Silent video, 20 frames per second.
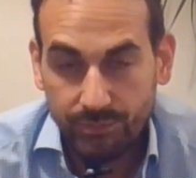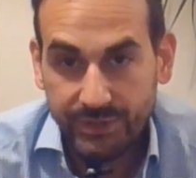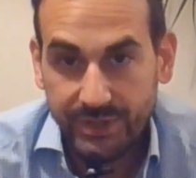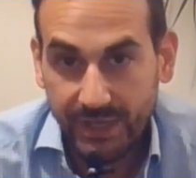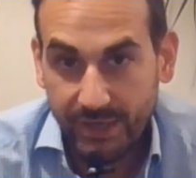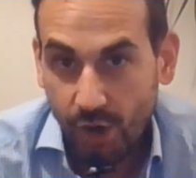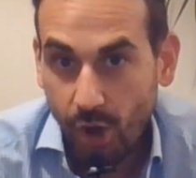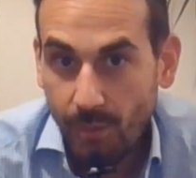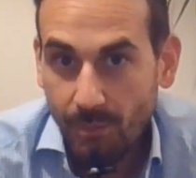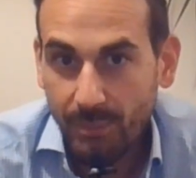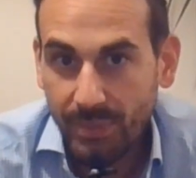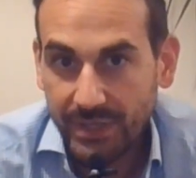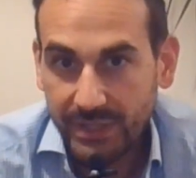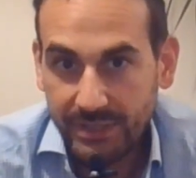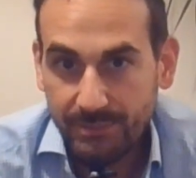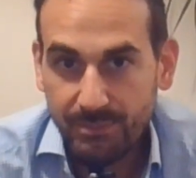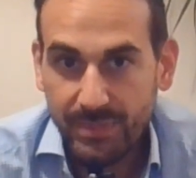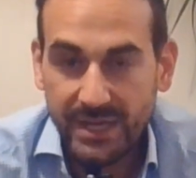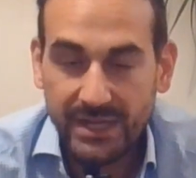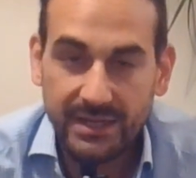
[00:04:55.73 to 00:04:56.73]
the
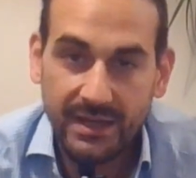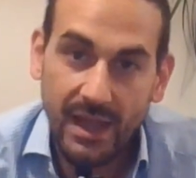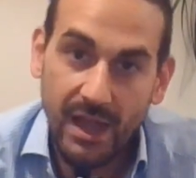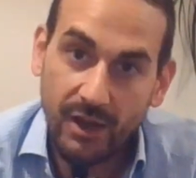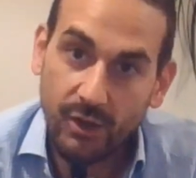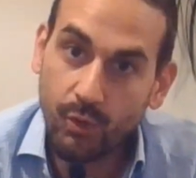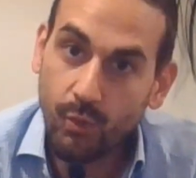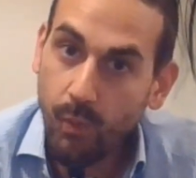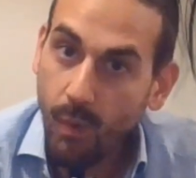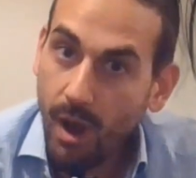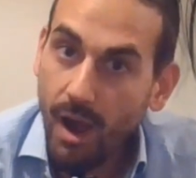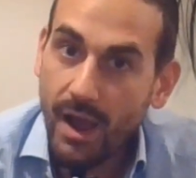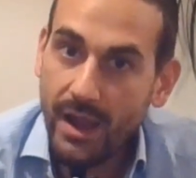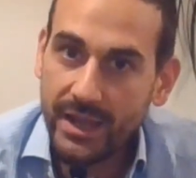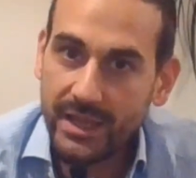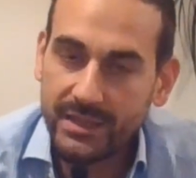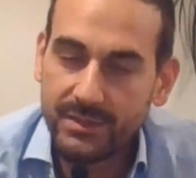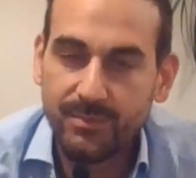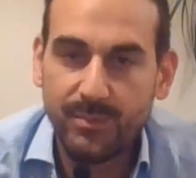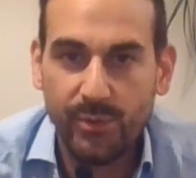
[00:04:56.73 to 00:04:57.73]
company being
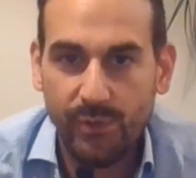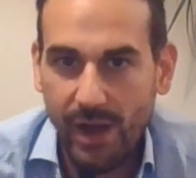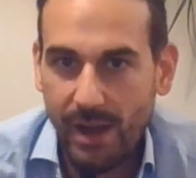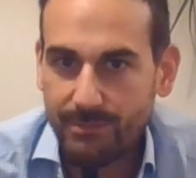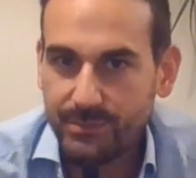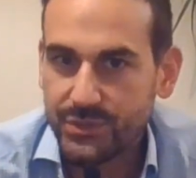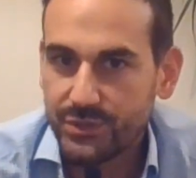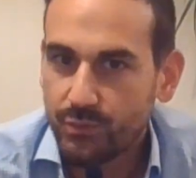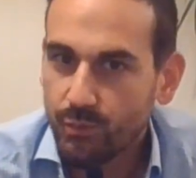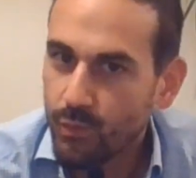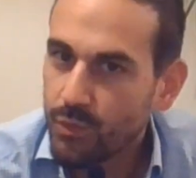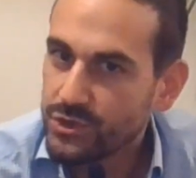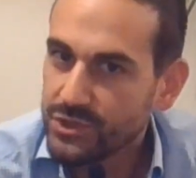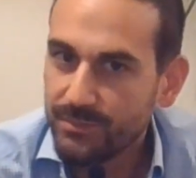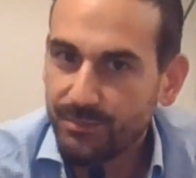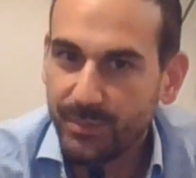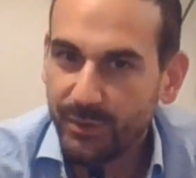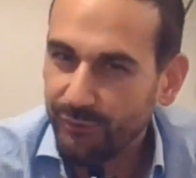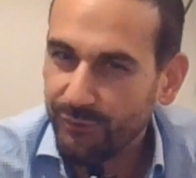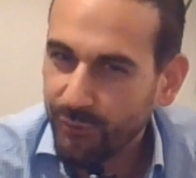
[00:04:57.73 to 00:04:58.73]
acquired perhaps
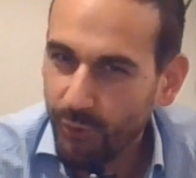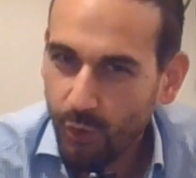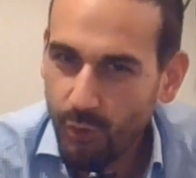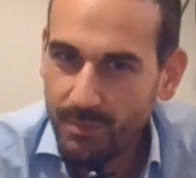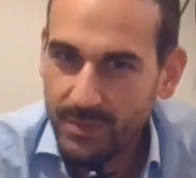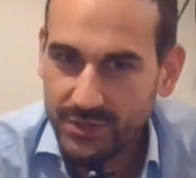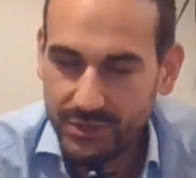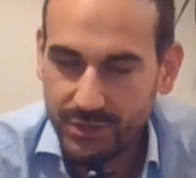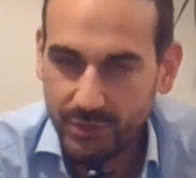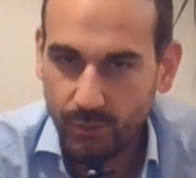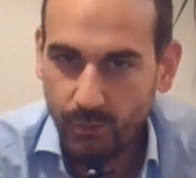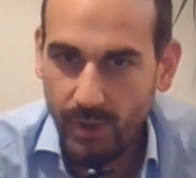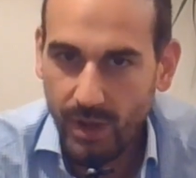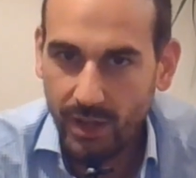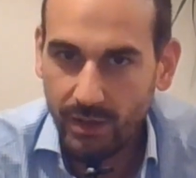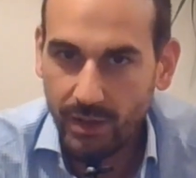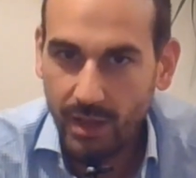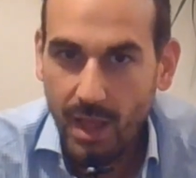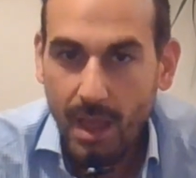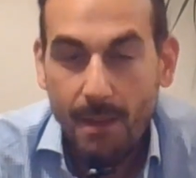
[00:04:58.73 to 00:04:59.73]
wasn't performing so
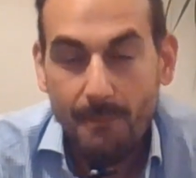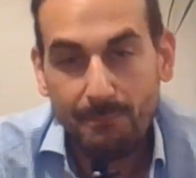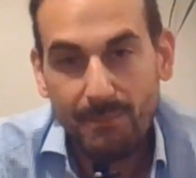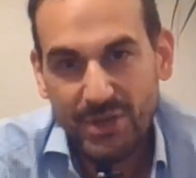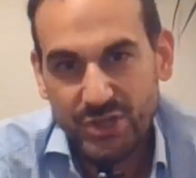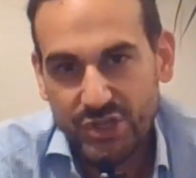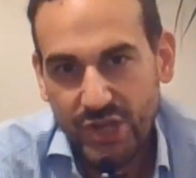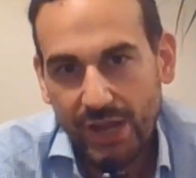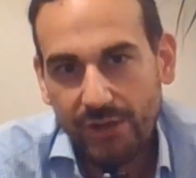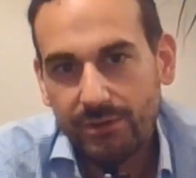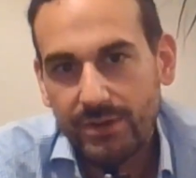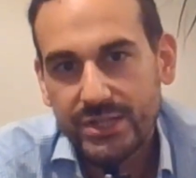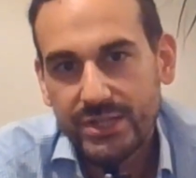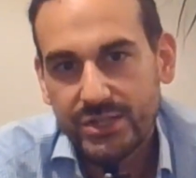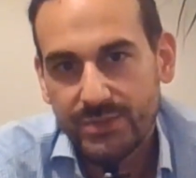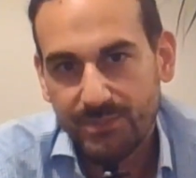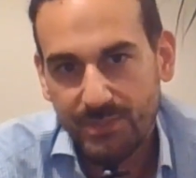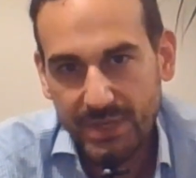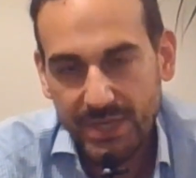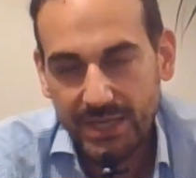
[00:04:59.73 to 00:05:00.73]
well, But generally
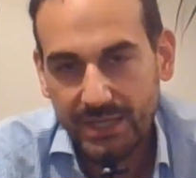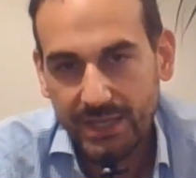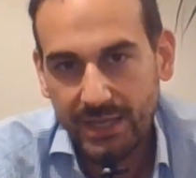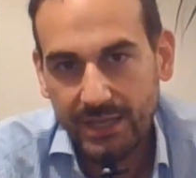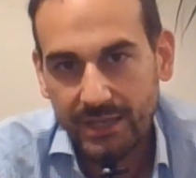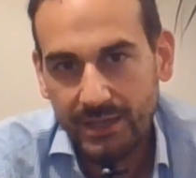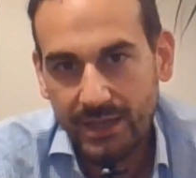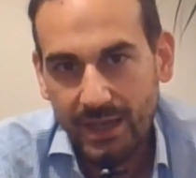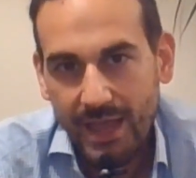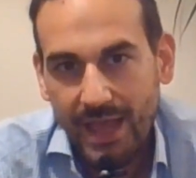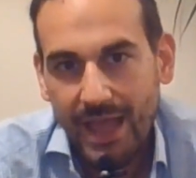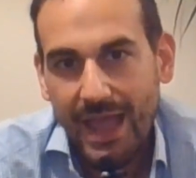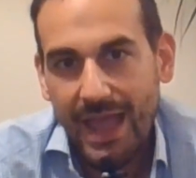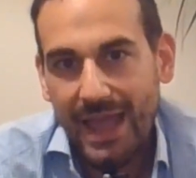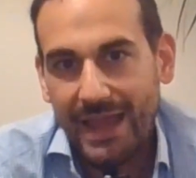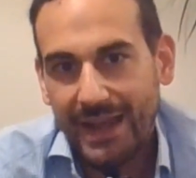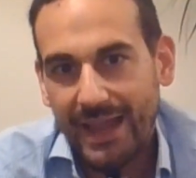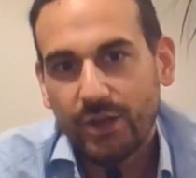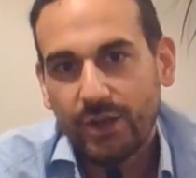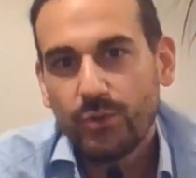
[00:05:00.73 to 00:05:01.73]
speaking,
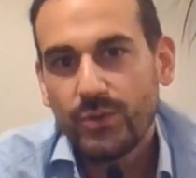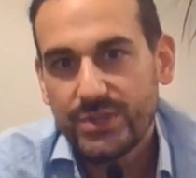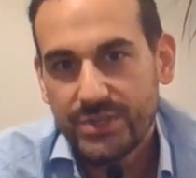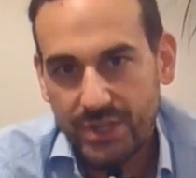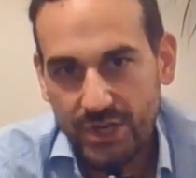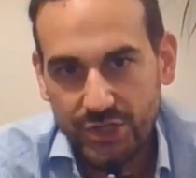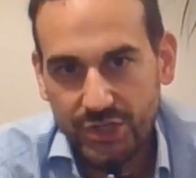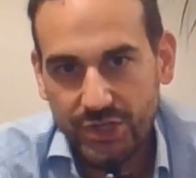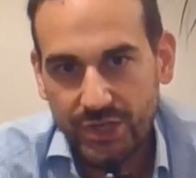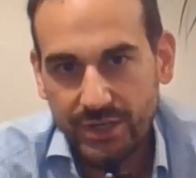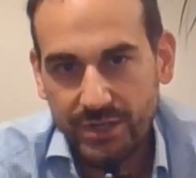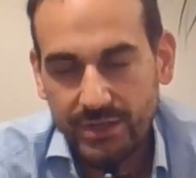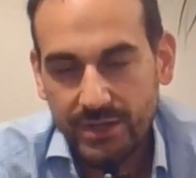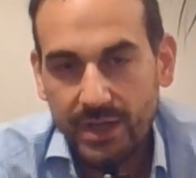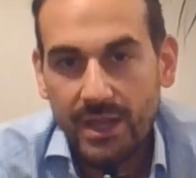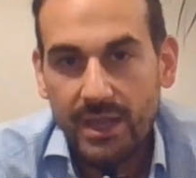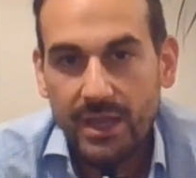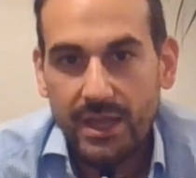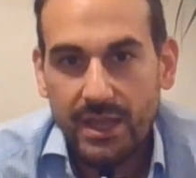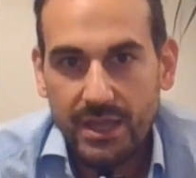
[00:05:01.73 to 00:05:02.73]
an acquisition
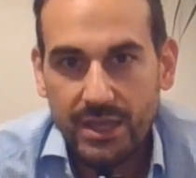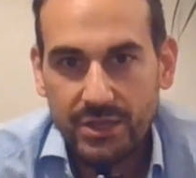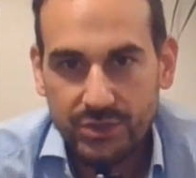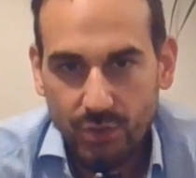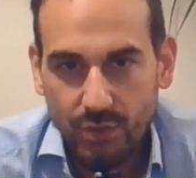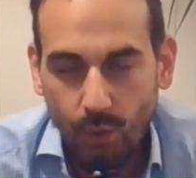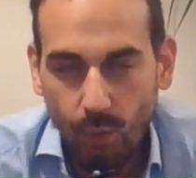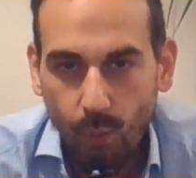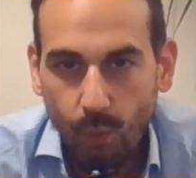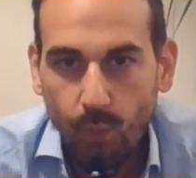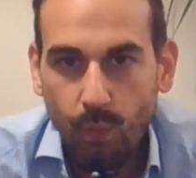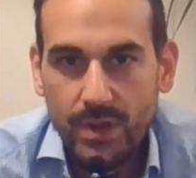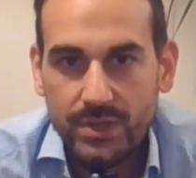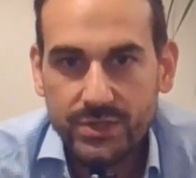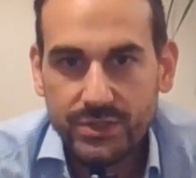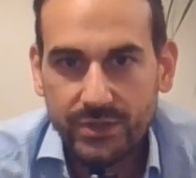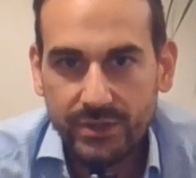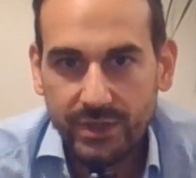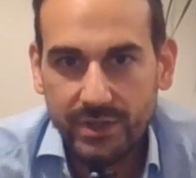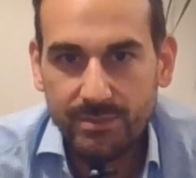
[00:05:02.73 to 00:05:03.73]
is
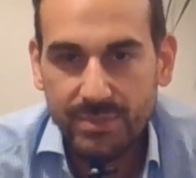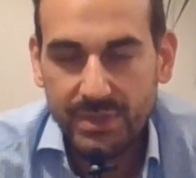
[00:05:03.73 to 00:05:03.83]
always going to